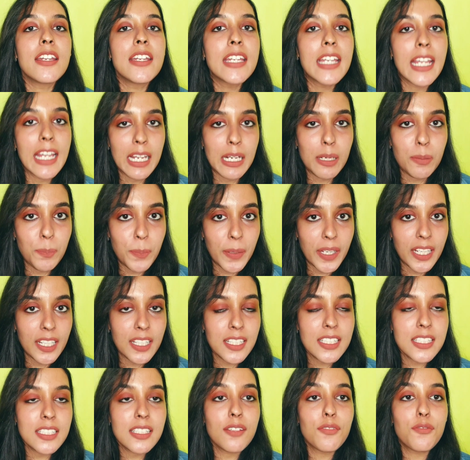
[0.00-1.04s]
nail
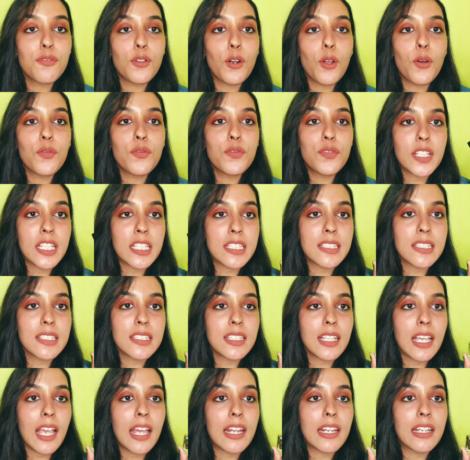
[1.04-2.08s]
paints from
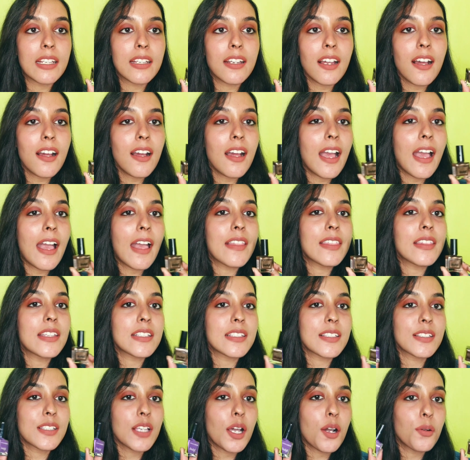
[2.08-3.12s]
faces canada and
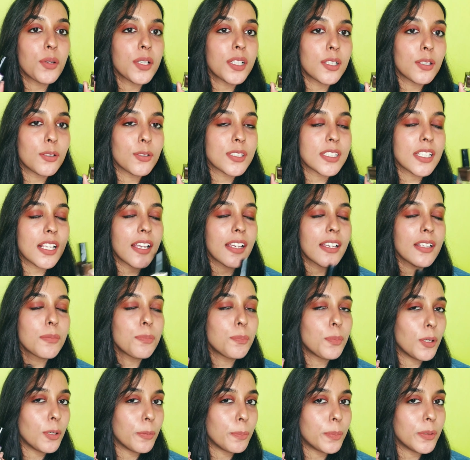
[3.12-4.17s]
this is how it looks
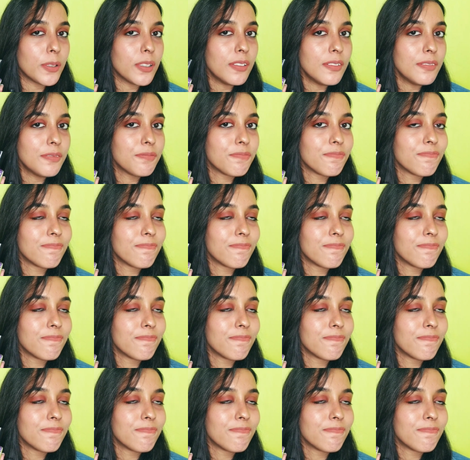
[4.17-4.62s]
like purple